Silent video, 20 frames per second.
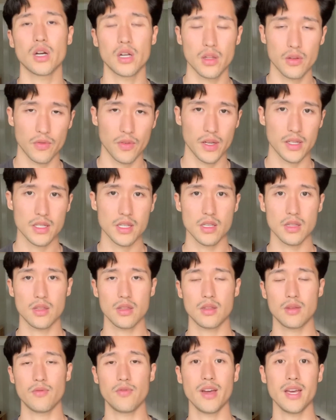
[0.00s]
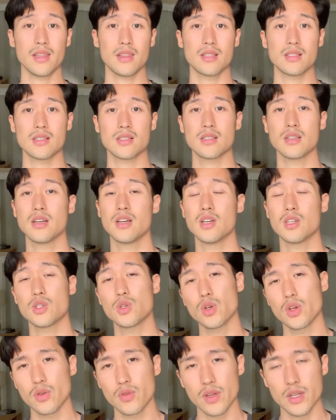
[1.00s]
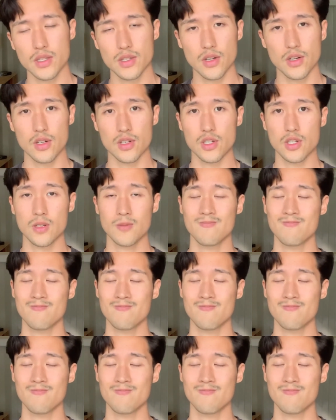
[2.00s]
faiths, doing research,